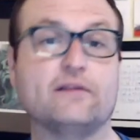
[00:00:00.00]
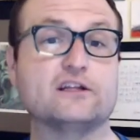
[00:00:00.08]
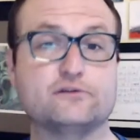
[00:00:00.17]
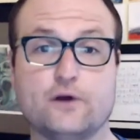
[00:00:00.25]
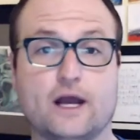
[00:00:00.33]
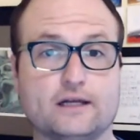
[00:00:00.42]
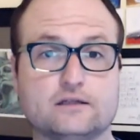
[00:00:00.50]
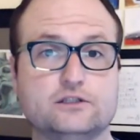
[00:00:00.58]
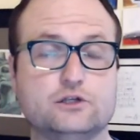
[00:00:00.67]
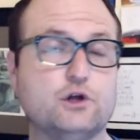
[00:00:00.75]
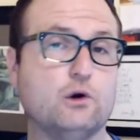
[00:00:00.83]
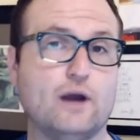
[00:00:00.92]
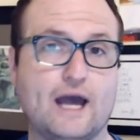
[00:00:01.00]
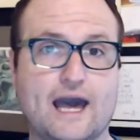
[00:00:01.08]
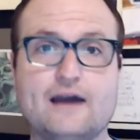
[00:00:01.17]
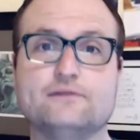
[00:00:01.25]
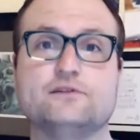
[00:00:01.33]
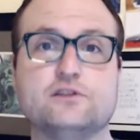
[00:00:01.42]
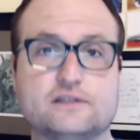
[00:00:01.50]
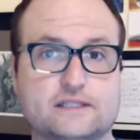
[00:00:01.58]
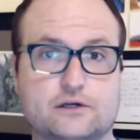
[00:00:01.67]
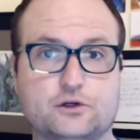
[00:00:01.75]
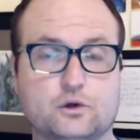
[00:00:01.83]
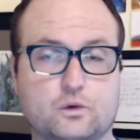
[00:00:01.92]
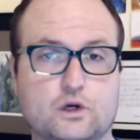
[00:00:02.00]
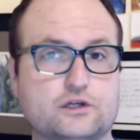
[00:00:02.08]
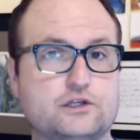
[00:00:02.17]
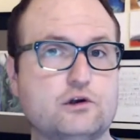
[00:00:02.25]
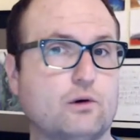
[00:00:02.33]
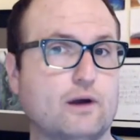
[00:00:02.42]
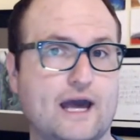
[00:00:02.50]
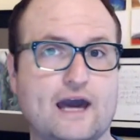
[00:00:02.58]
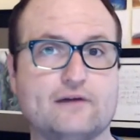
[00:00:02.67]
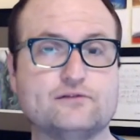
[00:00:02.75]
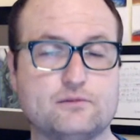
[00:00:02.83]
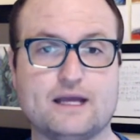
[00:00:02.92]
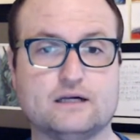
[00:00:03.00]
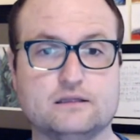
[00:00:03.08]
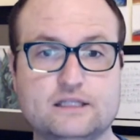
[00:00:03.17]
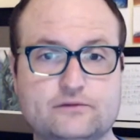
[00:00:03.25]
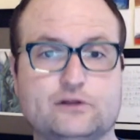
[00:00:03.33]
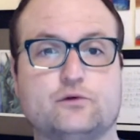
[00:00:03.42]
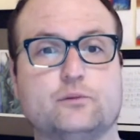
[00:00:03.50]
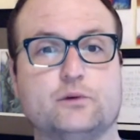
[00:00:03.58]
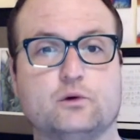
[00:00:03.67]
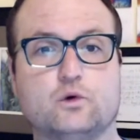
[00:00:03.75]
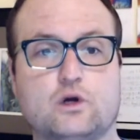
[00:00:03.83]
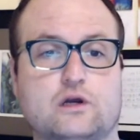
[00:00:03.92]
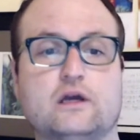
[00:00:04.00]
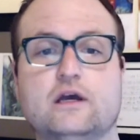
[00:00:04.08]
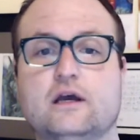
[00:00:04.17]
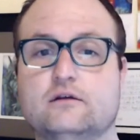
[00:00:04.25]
That's fine. You don't have to sell your work. You don't have to make a living from your work.